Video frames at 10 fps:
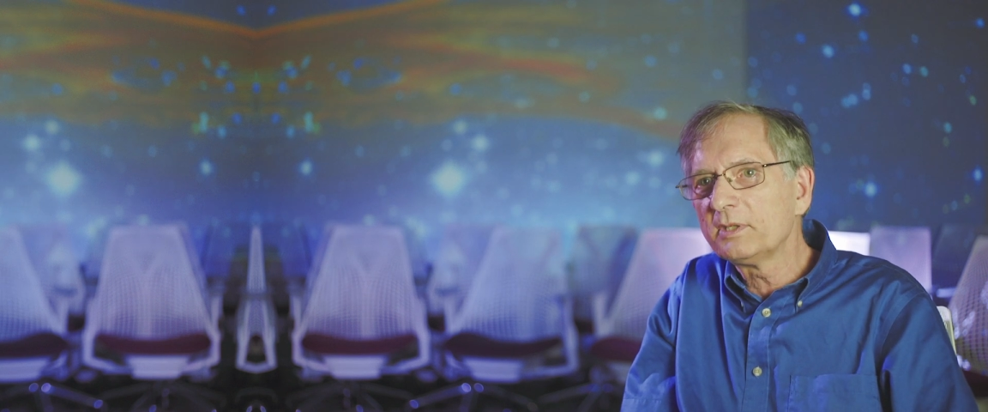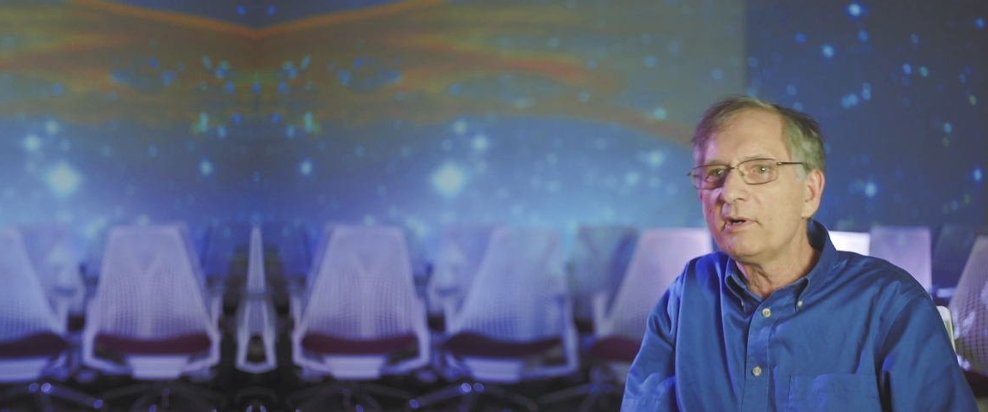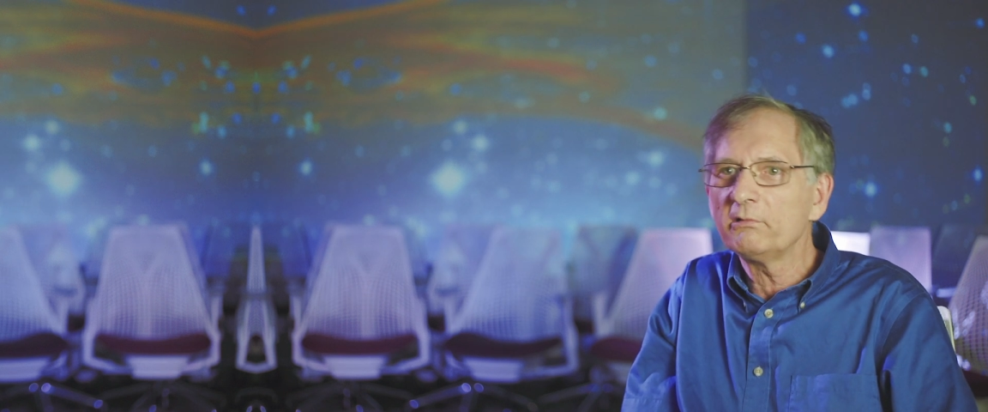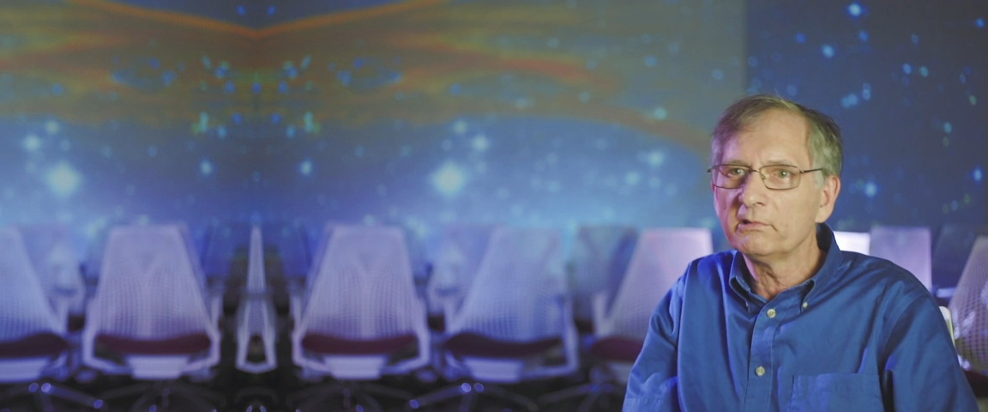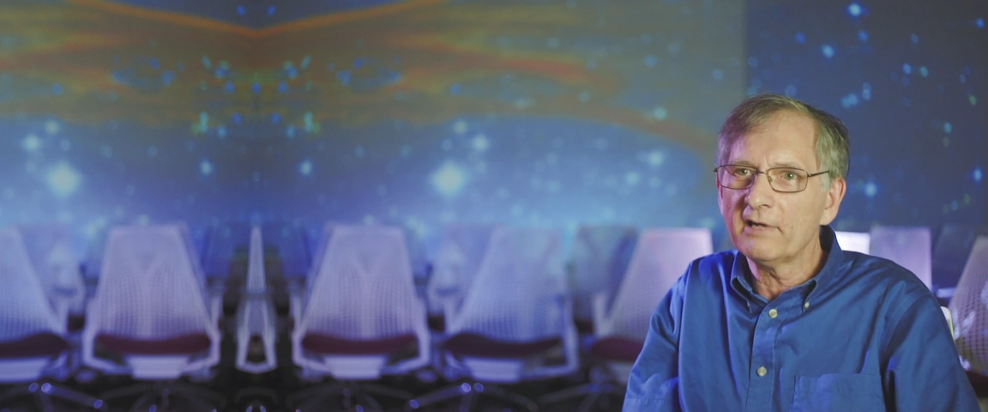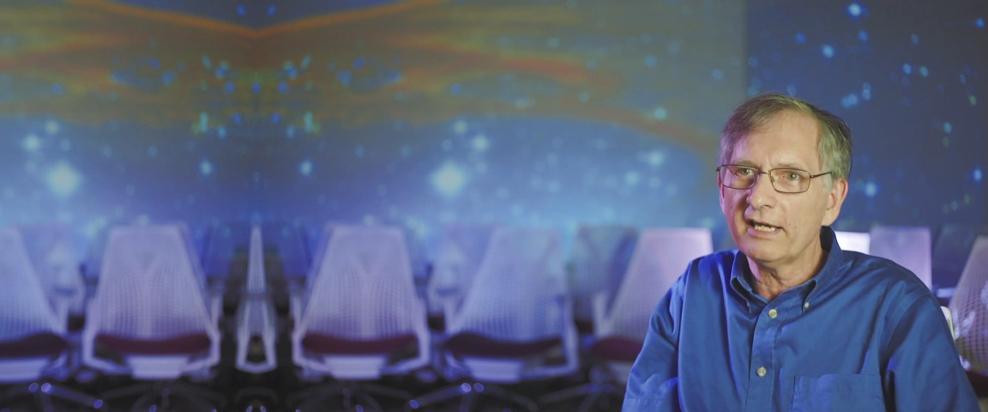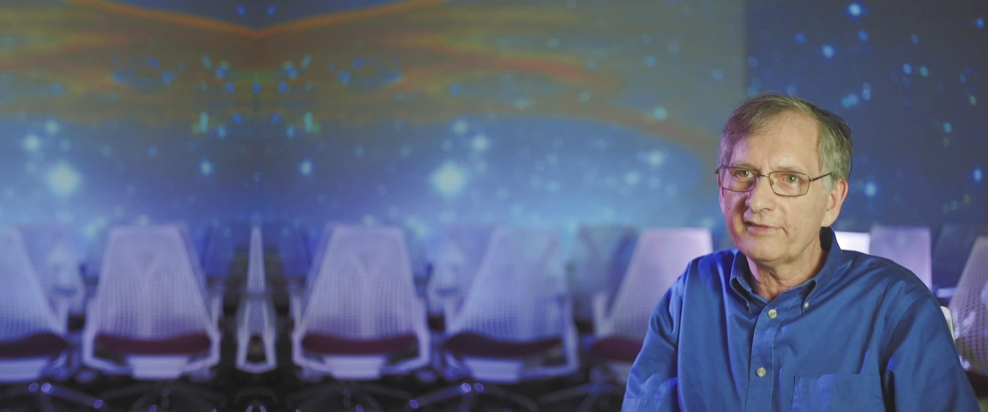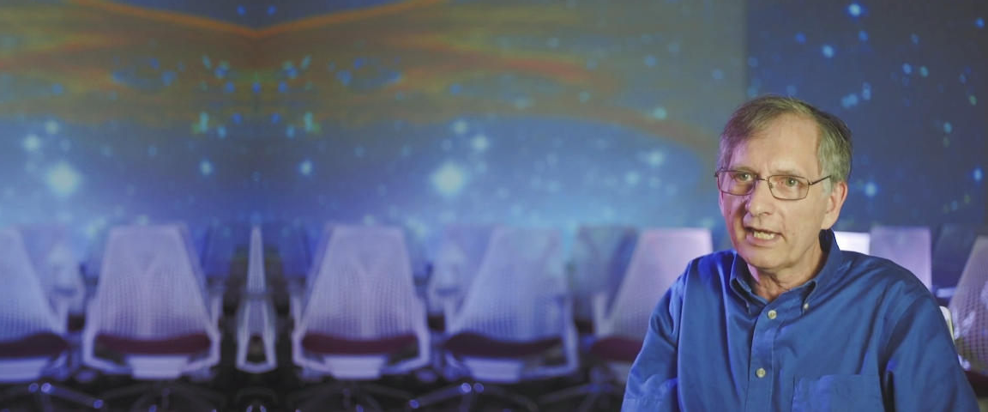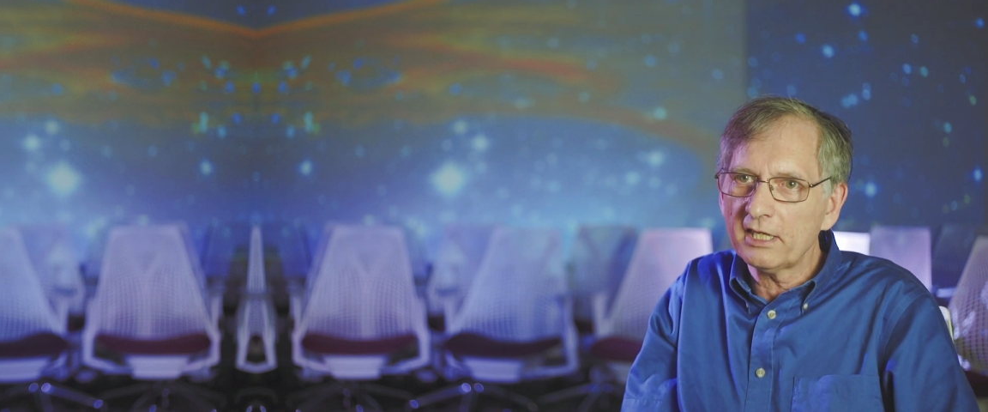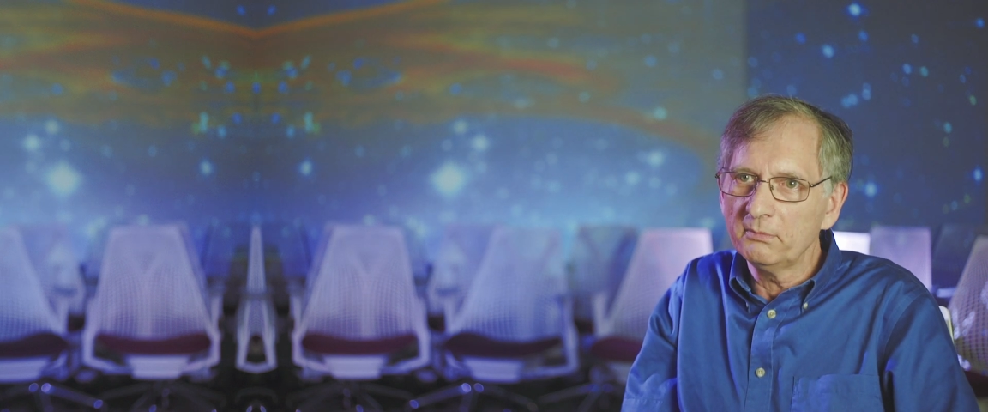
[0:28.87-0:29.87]
to
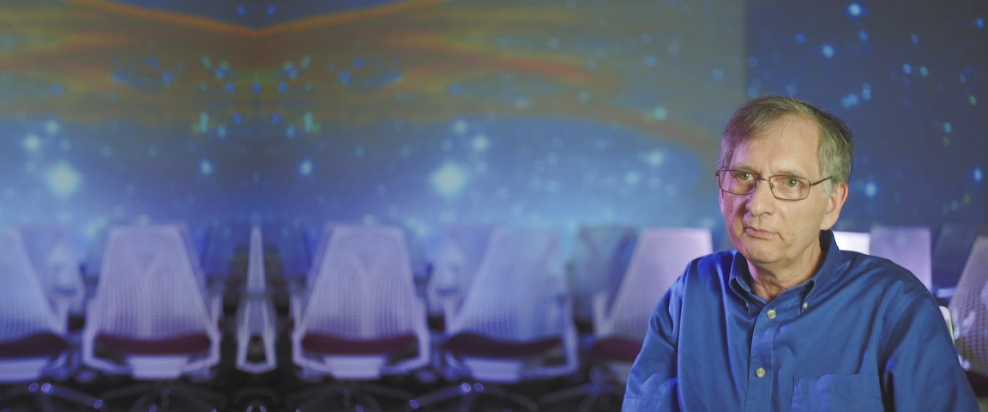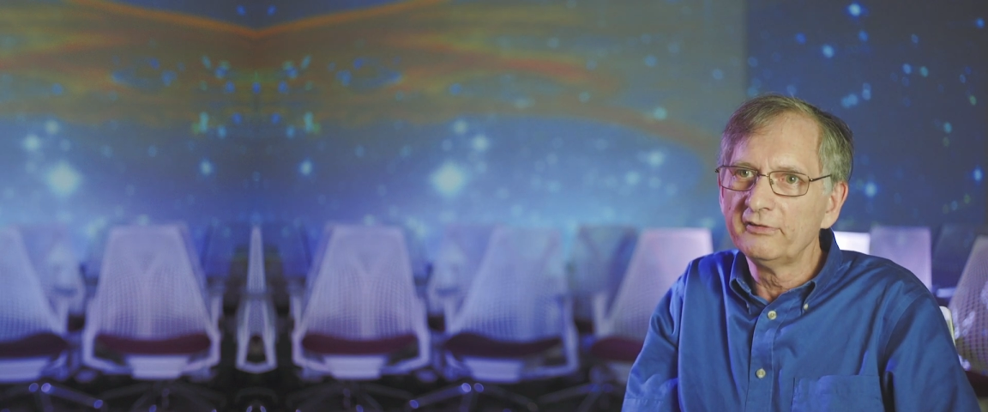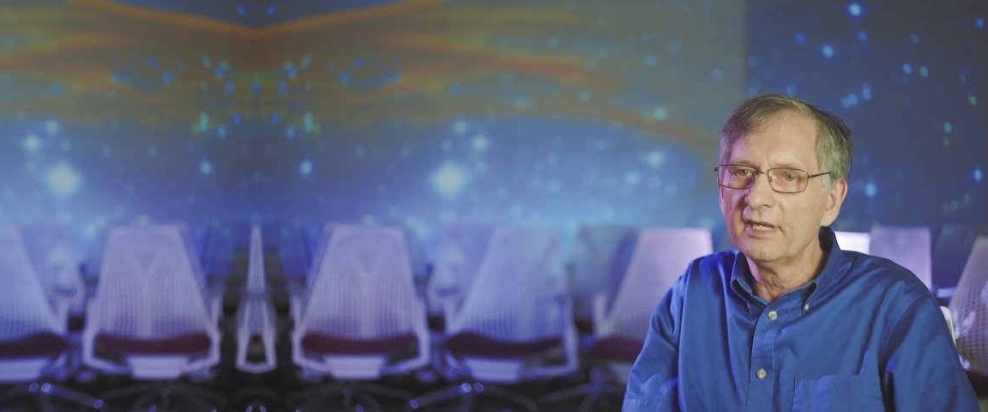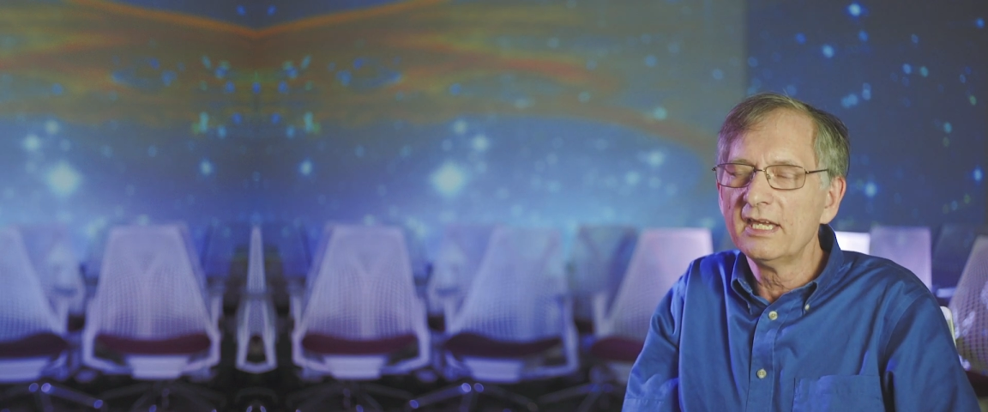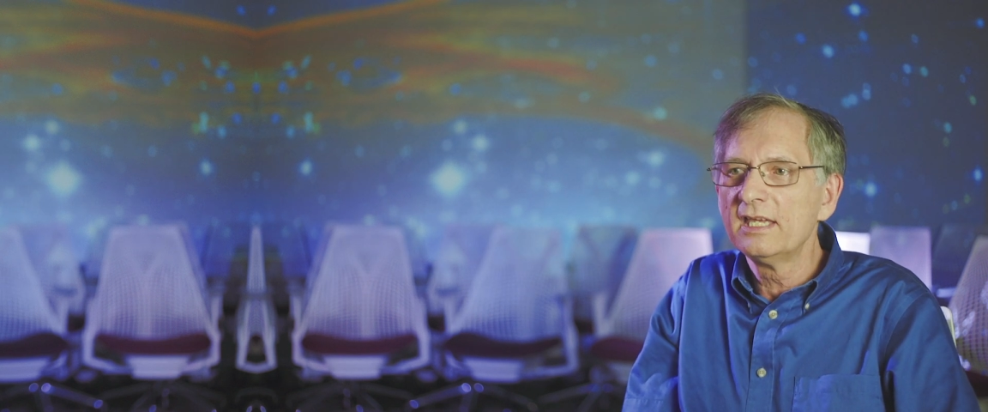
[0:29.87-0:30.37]
polarize atoms.